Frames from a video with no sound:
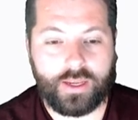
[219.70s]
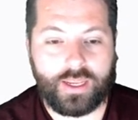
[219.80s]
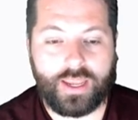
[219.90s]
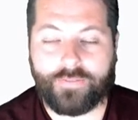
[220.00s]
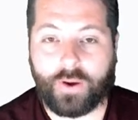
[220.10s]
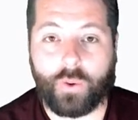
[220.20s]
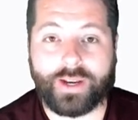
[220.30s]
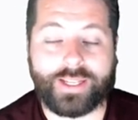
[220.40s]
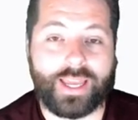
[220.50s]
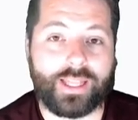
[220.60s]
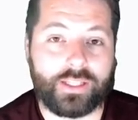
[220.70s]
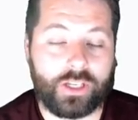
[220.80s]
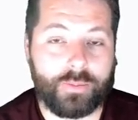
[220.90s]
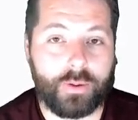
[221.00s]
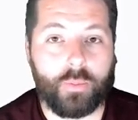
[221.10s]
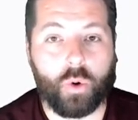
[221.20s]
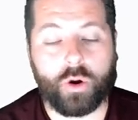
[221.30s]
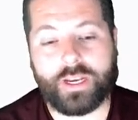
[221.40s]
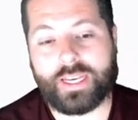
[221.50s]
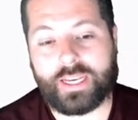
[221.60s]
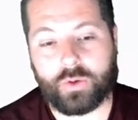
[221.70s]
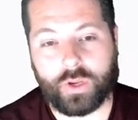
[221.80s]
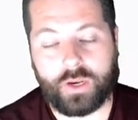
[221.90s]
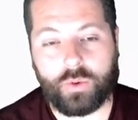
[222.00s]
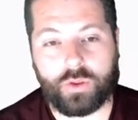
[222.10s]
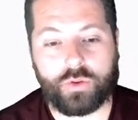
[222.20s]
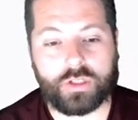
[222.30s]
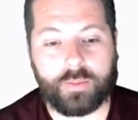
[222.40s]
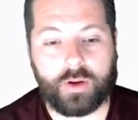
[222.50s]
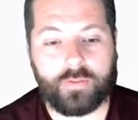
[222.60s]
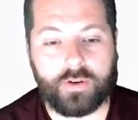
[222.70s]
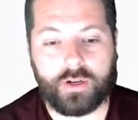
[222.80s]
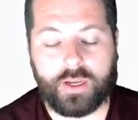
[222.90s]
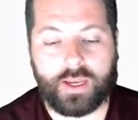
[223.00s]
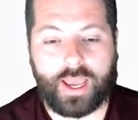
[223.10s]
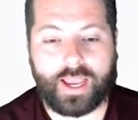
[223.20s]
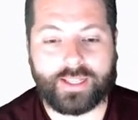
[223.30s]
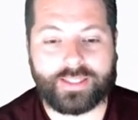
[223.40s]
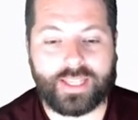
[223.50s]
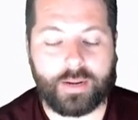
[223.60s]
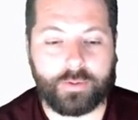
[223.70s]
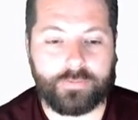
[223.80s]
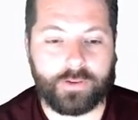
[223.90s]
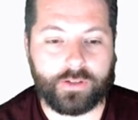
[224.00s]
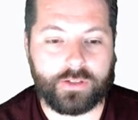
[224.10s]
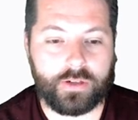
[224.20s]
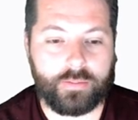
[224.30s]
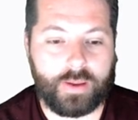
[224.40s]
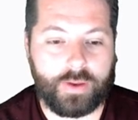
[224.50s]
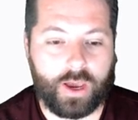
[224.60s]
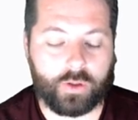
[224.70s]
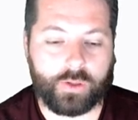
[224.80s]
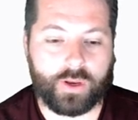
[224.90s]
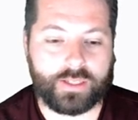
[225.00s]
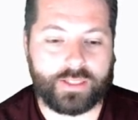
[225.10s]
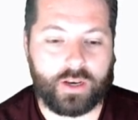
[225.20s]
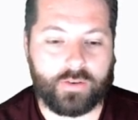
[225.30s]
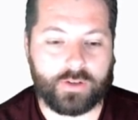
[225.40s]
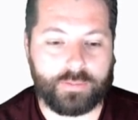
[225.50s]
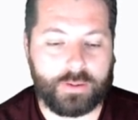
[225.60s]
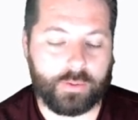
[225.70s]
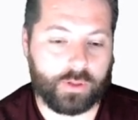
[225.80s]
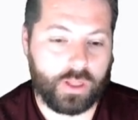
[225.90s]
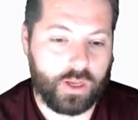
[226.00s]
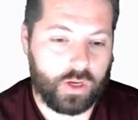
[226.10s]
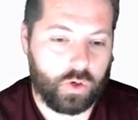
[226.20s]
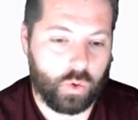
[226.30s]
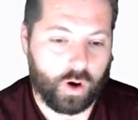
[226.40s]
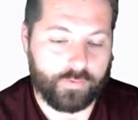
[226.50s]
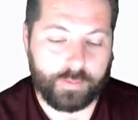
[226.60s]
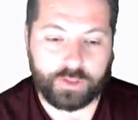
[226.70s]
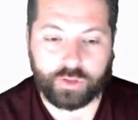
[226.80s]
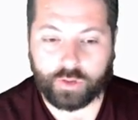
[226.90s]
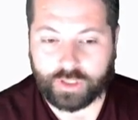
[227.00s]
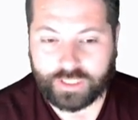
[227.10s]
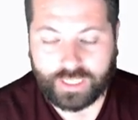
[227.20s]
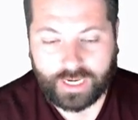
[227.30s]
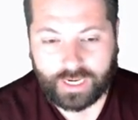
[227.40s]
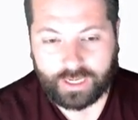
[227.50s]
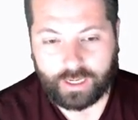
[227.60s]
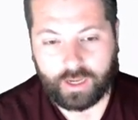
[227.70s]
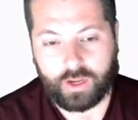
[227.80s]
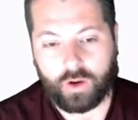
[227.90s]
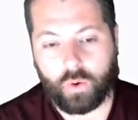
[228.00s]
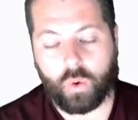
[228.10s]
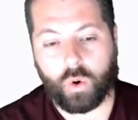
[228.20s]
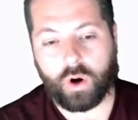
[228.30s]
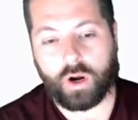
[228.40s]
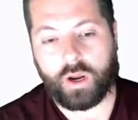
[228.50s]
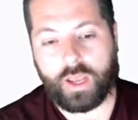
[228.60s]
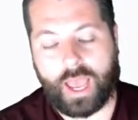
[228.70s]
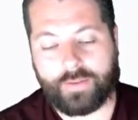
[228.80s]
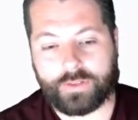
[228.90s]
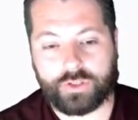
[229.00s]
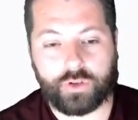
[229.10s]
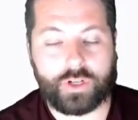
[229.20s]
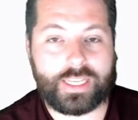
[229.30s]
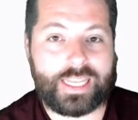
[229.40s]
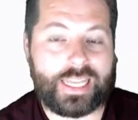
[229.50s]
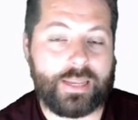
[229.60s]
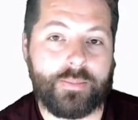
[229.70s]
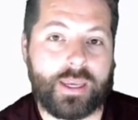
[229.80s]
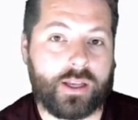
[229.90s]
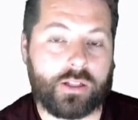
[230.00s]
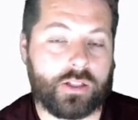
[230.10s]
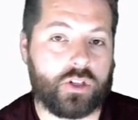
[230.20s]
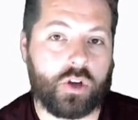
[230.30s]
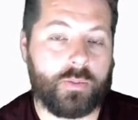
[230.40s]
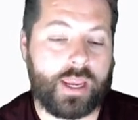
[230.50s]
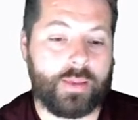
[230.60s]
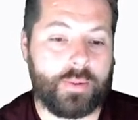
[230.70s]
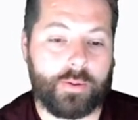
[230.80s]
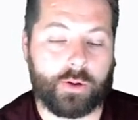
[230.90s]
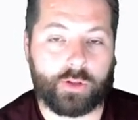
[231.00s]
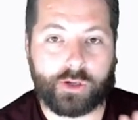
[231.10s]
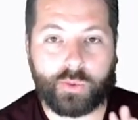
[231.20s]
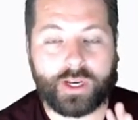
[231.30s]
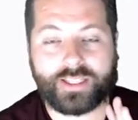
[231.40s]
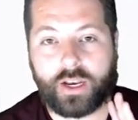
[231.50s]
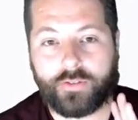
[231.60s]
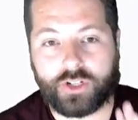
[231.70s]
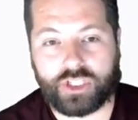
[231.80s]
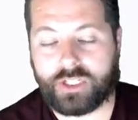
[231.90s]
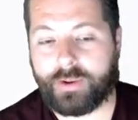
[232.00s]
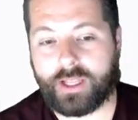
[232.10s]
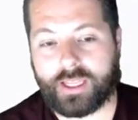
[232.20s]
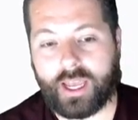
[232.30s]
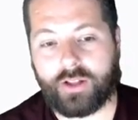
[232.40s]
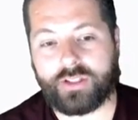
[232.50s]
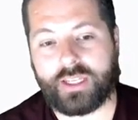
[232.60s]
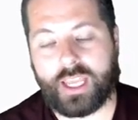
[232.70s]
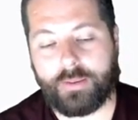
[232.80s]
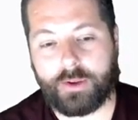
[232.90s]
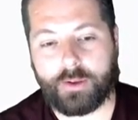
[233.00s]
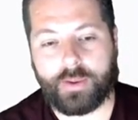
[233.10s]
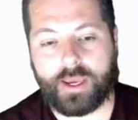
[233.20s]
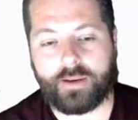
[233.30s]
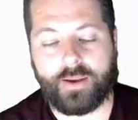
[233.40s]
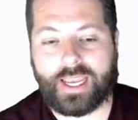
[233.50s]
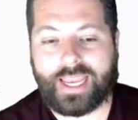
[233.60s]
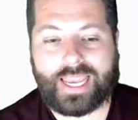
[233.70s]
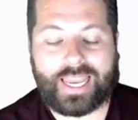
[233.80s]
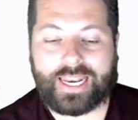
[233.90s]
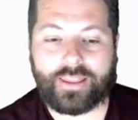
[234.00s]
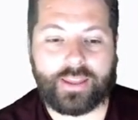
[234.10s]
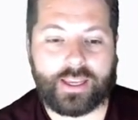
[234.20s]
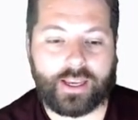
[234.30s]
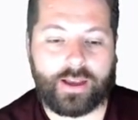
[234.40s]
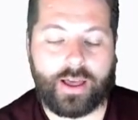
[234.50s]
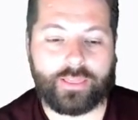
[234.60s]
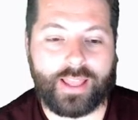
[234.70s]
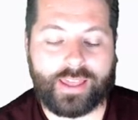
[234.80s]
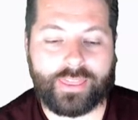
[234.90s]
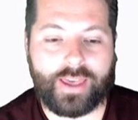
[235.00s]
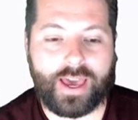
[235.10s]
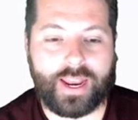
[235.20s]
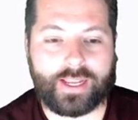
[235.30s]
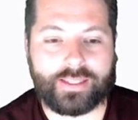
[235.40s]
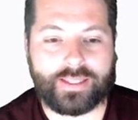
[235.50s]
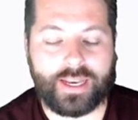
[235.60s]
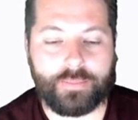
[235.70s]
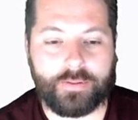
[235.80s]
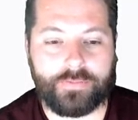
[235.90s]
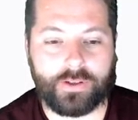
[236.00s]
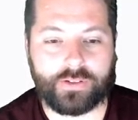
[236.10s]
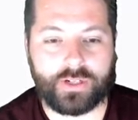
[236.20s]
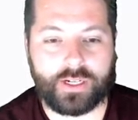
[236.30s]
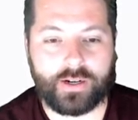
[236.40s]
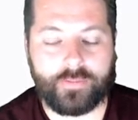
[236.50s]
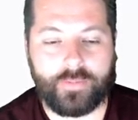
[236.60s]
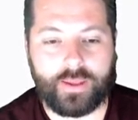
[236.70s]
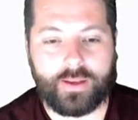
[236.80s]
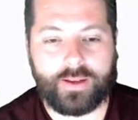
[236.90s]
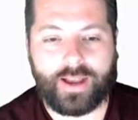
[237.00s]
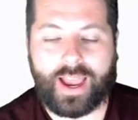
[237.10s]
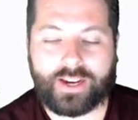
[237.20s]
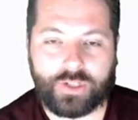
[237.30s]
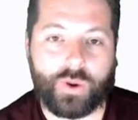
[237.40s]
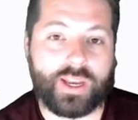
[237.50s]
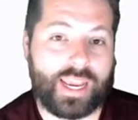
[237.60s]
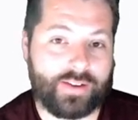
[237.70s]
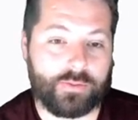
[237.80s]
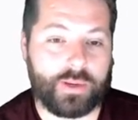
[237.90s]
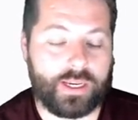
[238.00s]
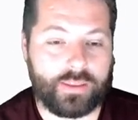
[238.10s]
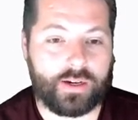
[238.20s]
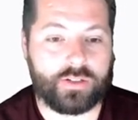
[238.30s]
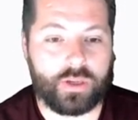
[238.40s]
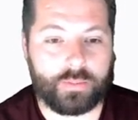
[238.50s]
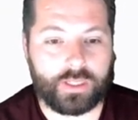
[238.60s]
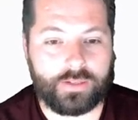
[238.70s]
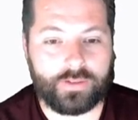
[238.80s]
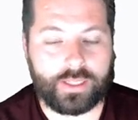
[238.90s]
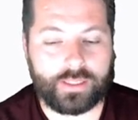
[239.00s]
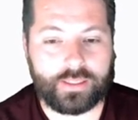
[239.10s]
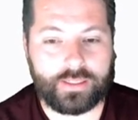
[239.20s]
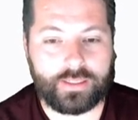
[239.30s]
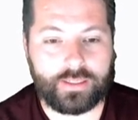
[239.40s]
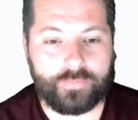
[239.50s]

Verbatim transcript: If I wanted to get a little bit more nitty gritty with who's coming over, I could set up a filter. Maybe I only want to send over people who are from a certain city or have a certain email domain. Maybe only want to send over Gmail accounts in the KW command. Anything like that, I can set up a filter here. I actually want everybody in there, so I'm going to leave it like this.